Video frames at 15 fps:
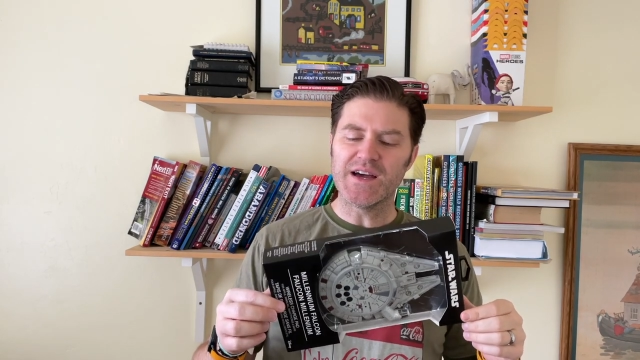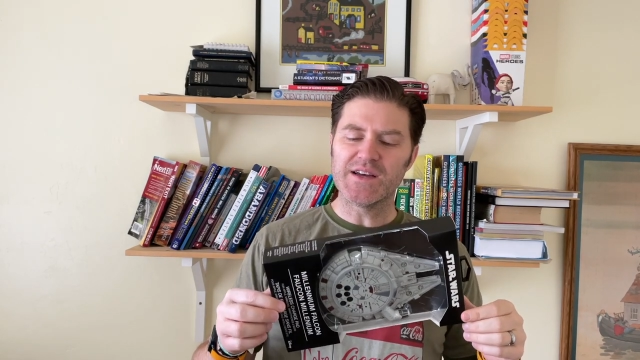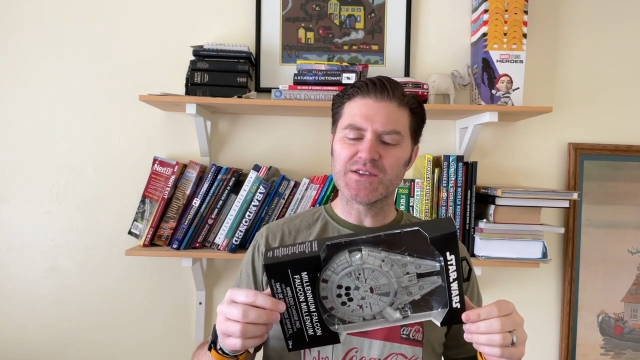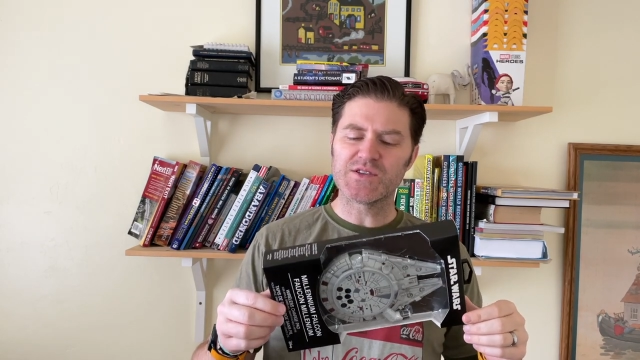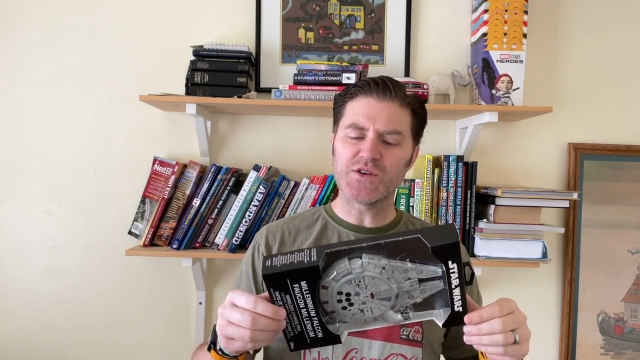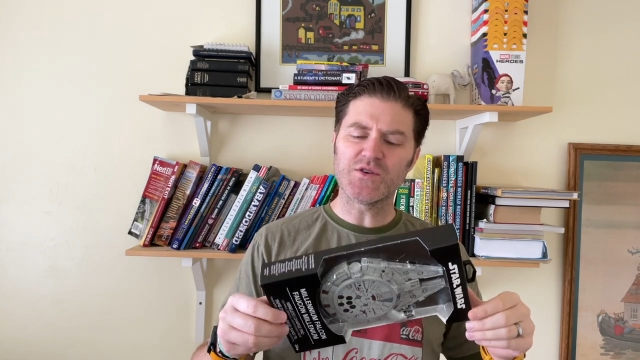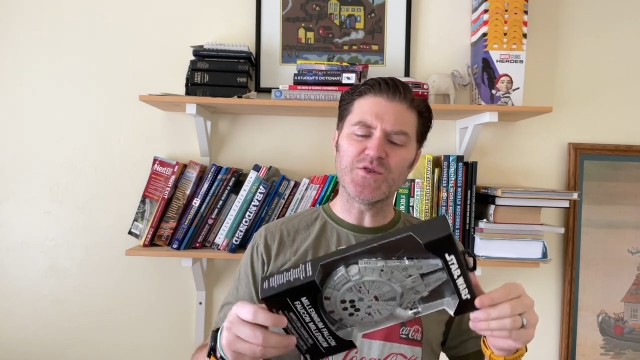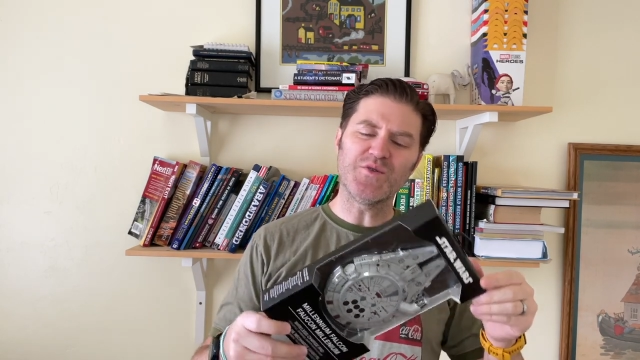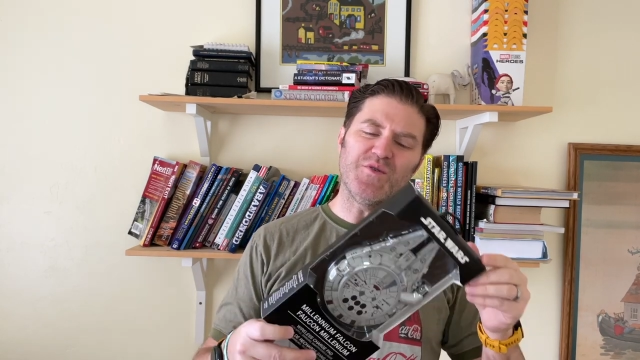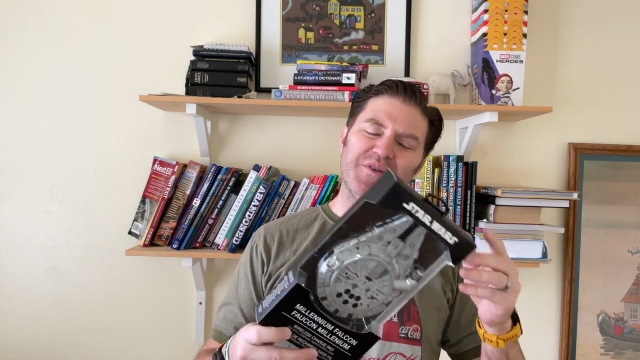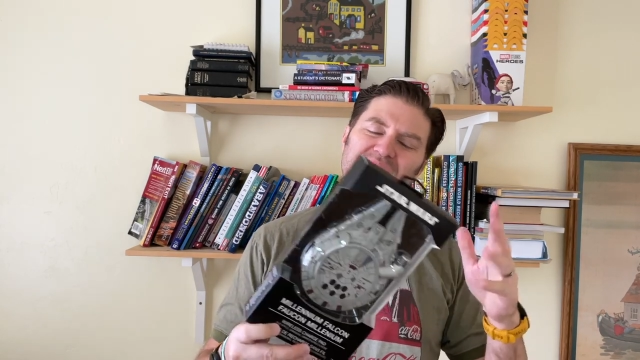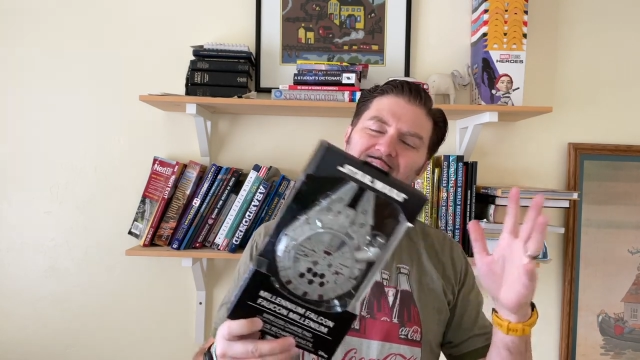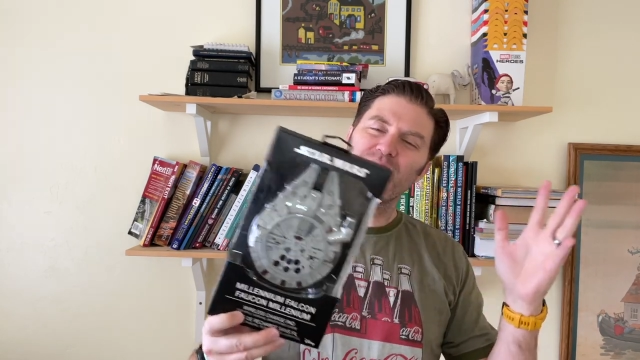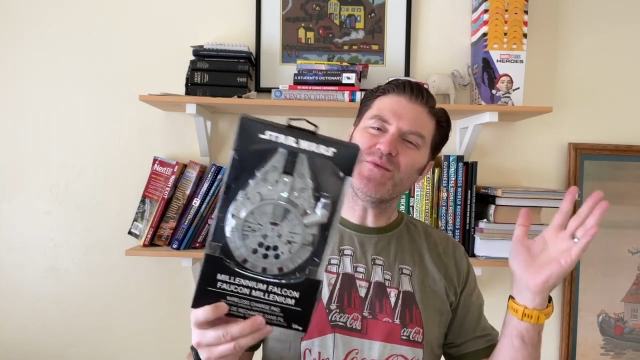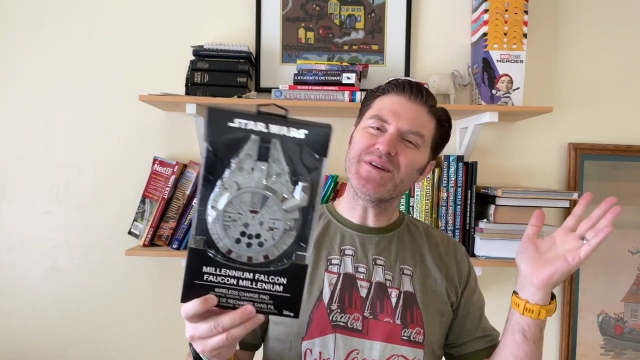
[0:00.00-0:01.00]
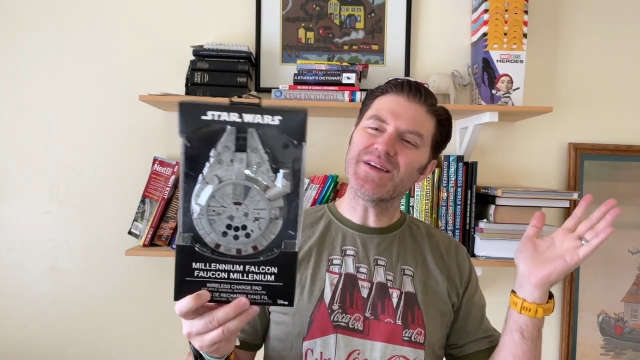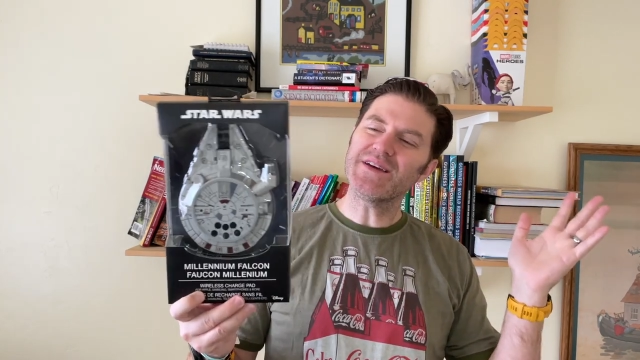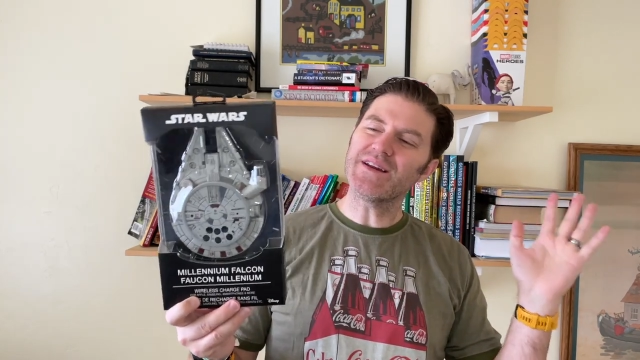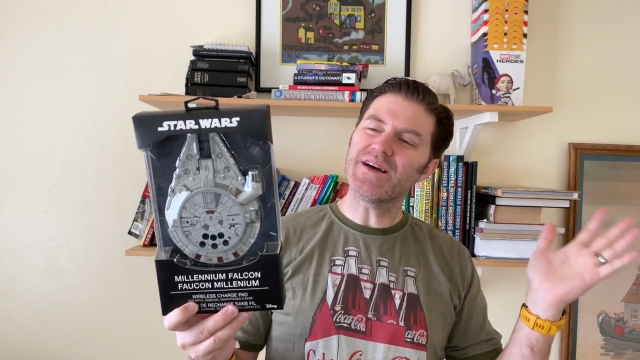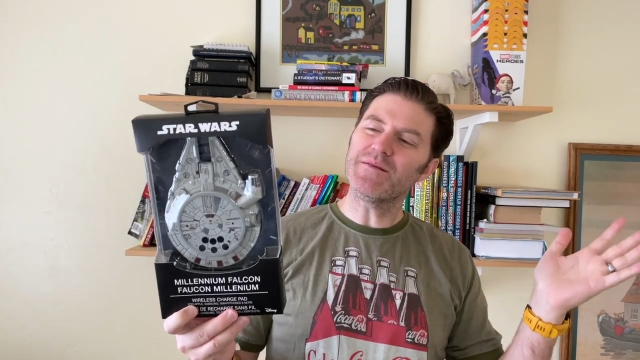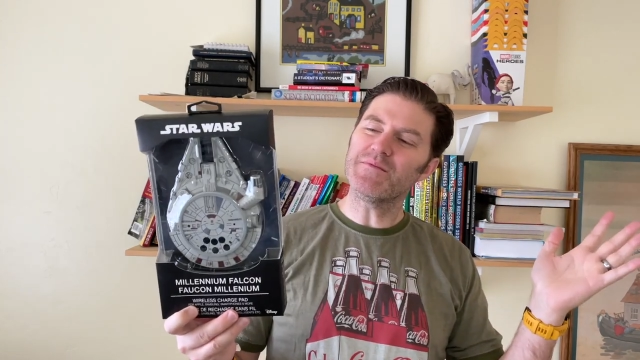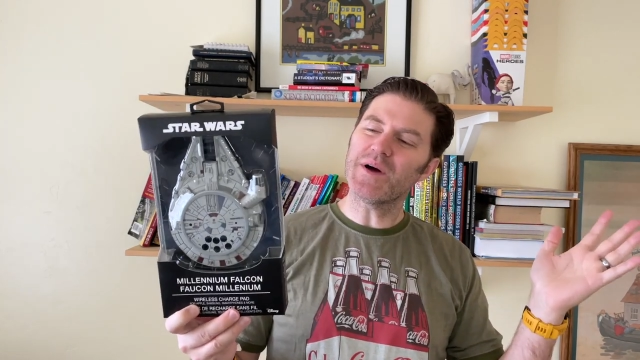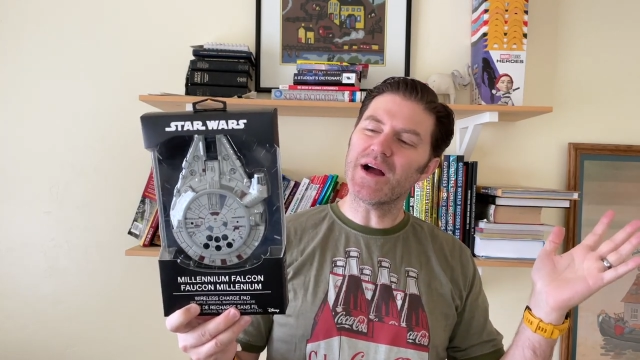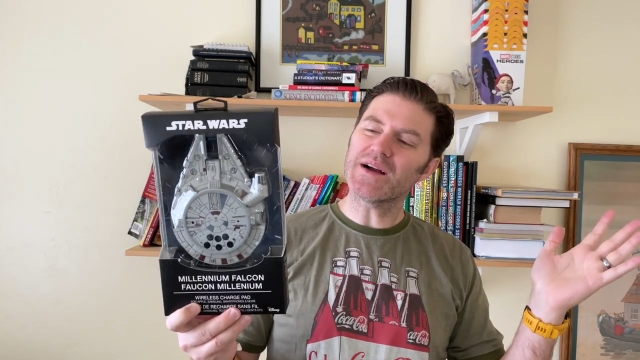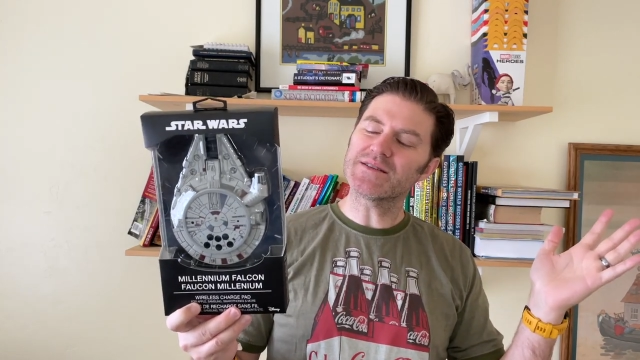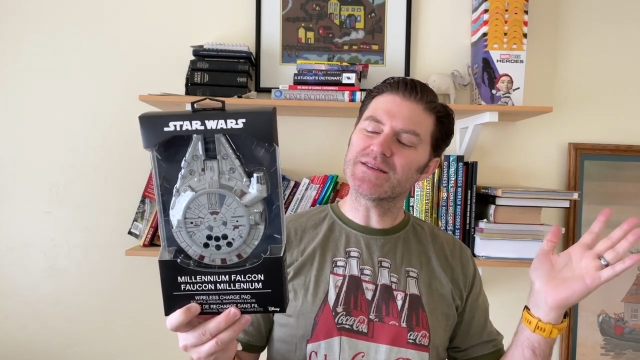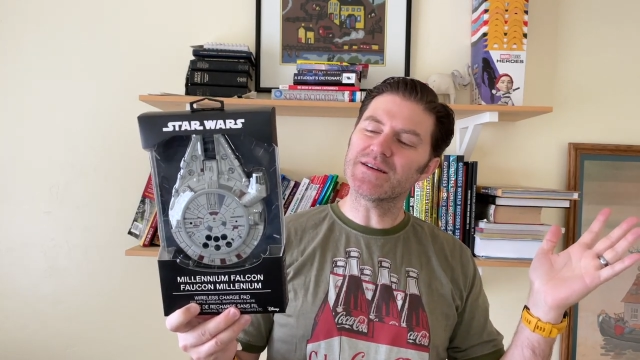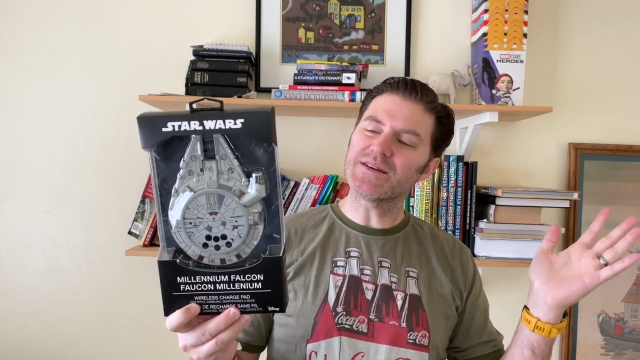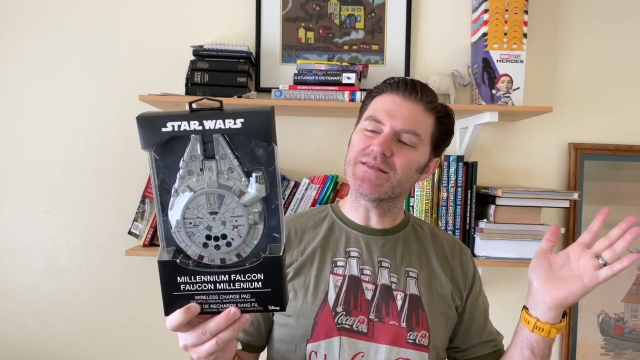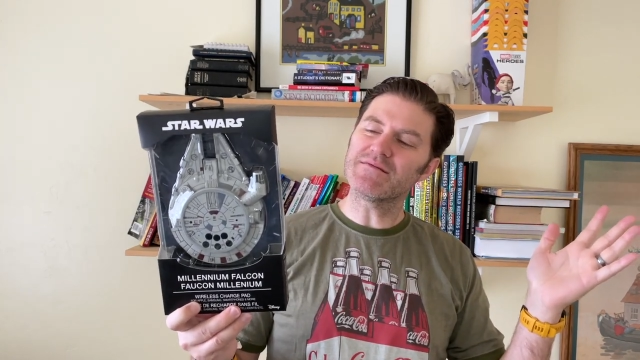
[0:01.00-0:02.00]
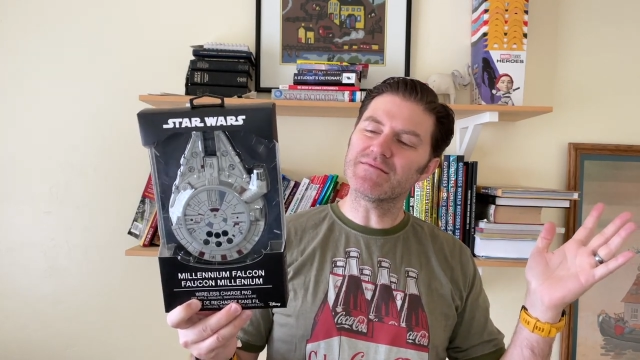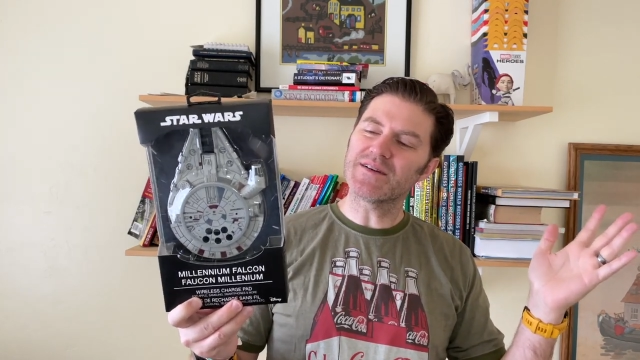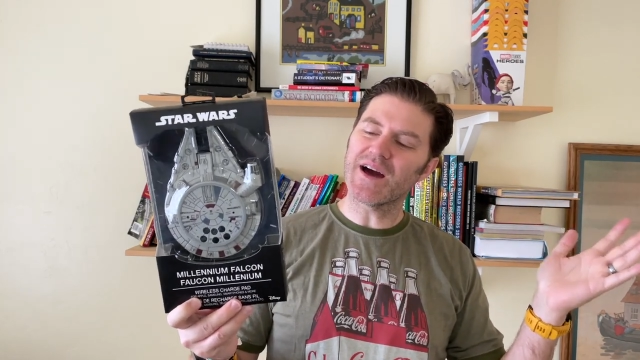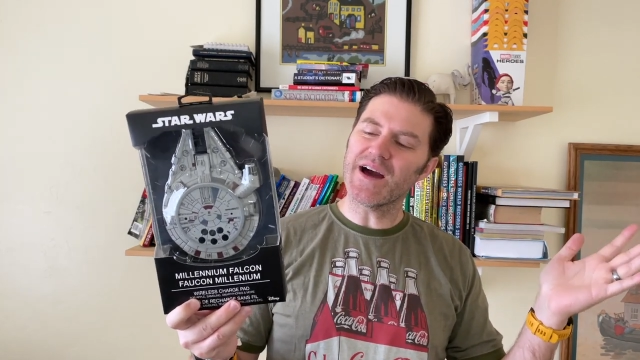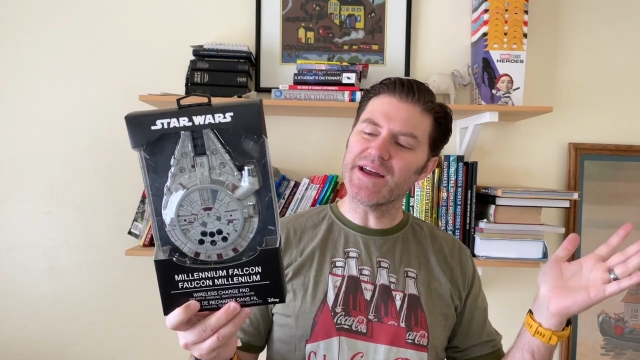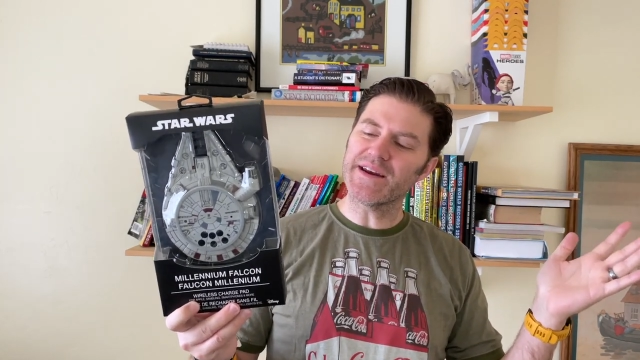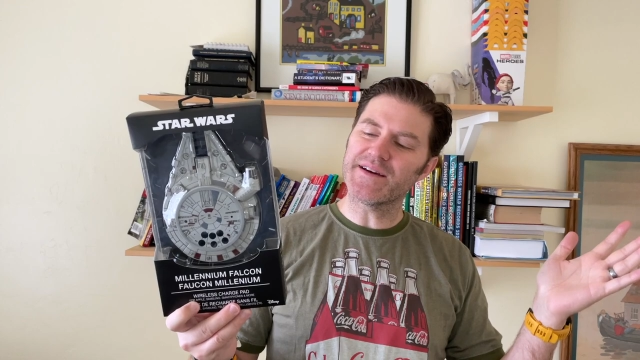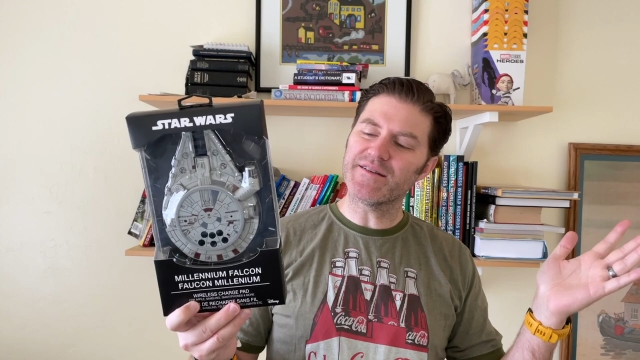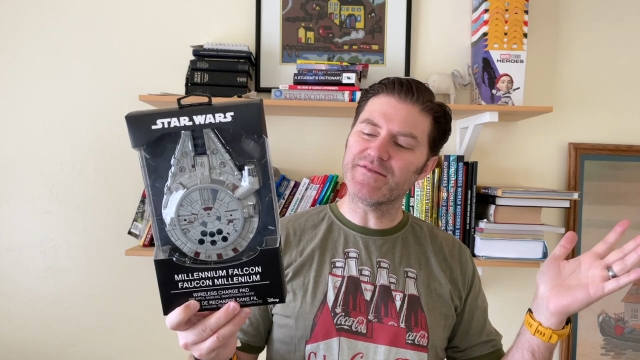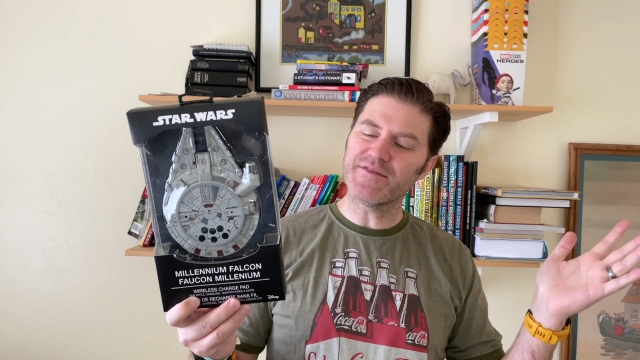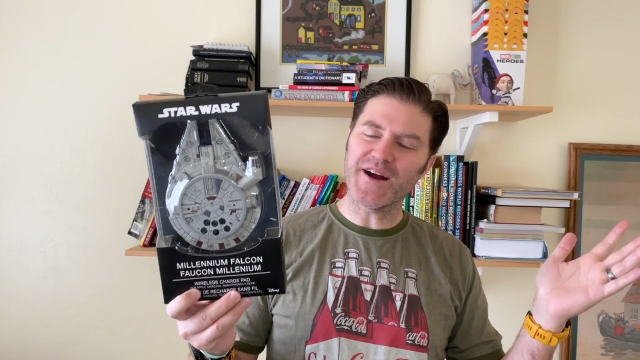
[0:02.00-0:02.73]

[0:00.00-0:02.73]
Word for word: So not really an unboxing, kind of.